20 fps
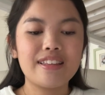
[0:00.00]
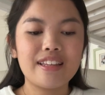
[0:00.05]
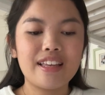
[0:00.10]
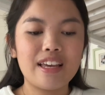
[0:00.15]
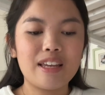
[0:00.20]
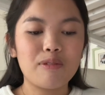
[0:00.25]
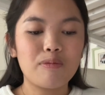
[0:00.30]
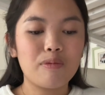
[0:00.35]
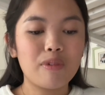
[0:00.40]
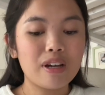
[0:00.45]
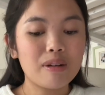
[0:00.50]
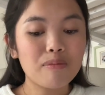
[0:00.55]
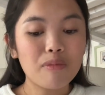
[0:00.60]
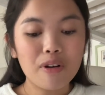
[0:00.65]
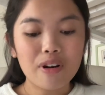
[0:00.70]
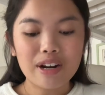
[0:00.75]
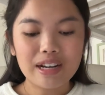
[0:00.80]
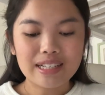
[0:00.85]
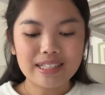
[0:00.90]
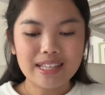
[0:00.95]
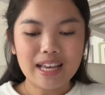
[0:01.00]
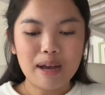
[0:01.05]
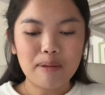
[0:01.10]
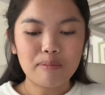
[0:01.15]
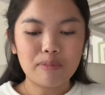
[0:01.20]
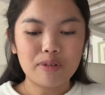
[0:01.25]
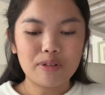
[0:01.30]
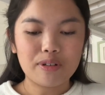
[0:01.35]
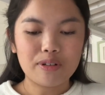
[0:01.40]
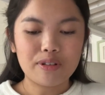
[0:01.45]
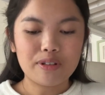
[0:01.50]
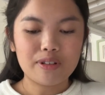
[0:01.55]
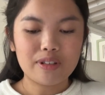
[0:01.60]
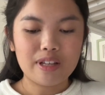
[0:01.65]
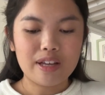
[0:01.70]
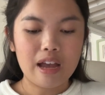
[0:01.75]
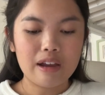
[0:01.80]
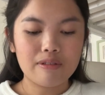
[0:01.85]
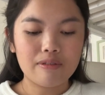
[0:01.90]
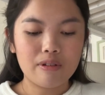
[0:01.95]
then one more example,
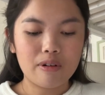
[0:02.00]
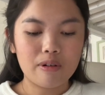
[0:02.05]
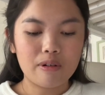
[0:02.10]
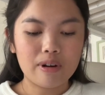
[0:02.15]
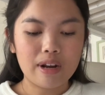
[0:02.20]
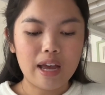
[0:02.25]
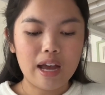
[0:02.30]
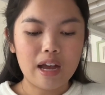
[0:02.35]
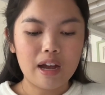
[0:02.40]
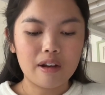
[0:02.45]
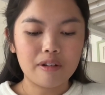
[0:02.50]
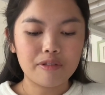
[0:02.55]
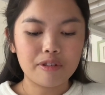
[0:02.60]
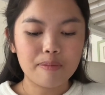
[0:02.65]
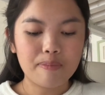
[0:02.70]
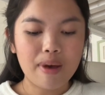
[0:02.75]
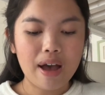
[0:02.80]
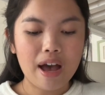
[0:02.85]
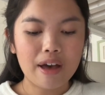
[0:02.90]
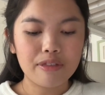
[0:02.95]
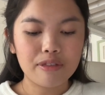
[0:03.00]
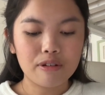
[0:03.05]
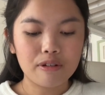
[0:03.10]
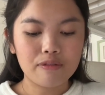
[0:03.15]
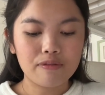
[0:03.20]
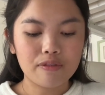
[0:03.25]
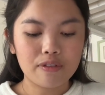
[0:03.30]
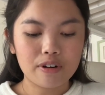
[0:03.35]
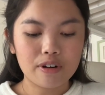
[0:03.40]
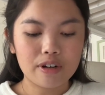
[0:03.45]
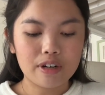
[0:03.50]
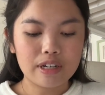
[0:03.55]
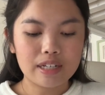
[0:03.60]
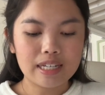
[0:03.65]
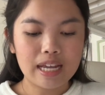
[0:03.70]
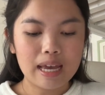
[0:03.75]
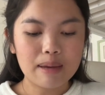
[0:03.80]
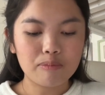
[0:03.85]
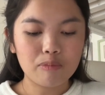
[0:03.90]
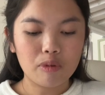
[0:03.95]
I wrote out the patho for
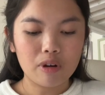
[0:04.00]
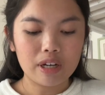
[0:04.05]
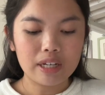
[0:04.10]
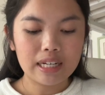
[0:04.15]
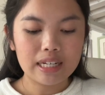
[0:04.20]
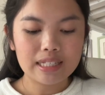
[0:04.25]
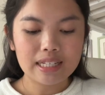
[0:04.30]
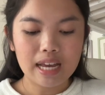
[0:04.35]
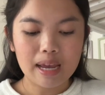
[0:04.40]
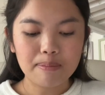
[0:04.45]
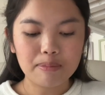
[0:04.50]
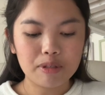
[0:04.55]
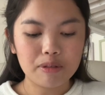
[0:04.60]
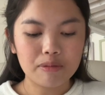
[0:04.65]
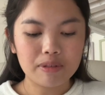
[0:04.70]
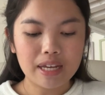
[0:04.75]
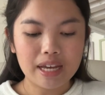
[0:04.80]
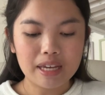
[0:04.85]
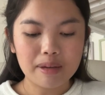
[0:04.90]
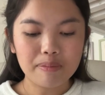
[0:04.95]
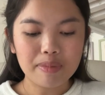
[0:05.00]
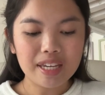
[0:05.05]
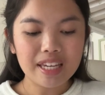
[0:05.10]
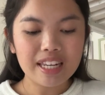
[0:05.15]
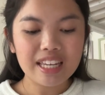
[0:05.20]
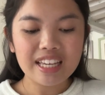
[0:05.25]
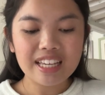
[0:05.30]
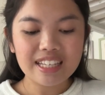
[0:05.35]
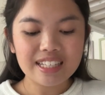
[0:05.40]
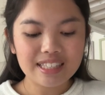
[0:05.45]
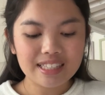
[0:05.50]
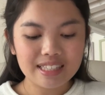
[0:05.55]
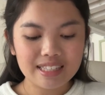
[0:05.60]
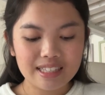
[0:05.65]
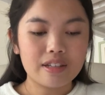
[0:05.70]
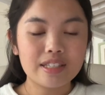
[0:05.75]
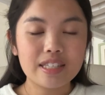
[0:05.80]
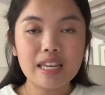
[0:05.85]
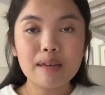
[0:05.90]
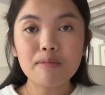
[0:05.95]
type 1 and type 2
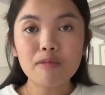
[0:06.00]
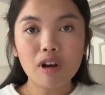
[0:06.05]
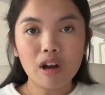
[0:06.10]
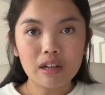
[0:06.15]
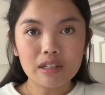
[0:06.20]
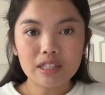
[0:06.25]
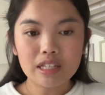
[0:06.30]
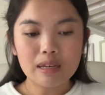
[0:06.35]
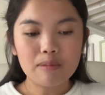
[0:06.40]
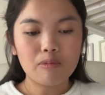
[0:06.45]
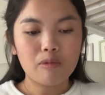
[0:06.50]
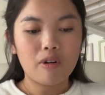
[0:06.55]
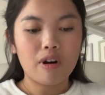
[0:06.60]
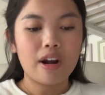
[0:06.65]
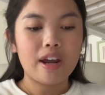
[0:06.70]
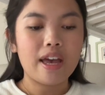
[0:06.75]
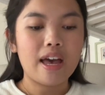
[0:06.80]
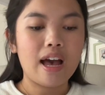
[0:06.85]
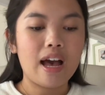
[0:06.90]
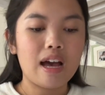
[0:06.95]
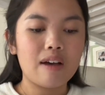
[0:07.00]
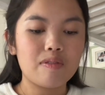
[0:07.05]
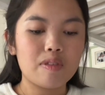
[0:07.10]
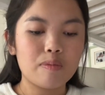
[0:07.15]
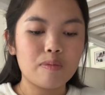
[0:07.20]
diabetes. Same concept where I have the